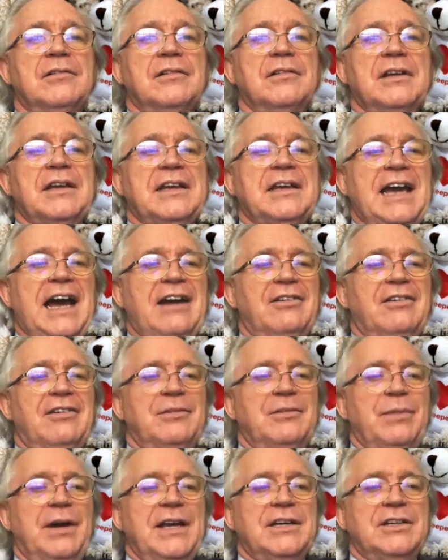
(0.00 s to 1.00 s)
Karen
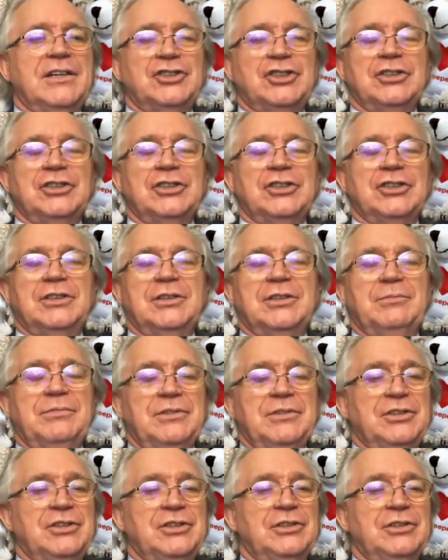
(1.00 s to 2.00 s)
Bacon, should
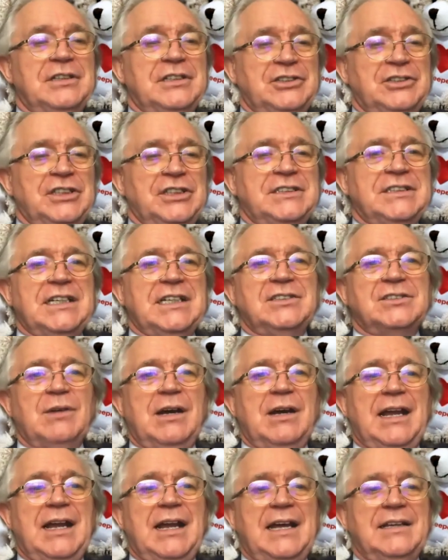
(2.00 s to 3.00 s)
she said as well,
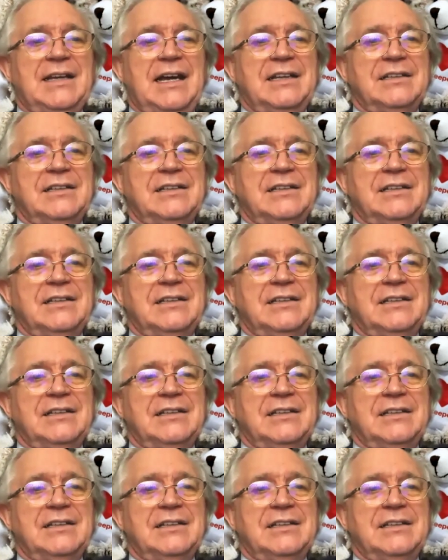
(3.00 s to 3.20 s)
and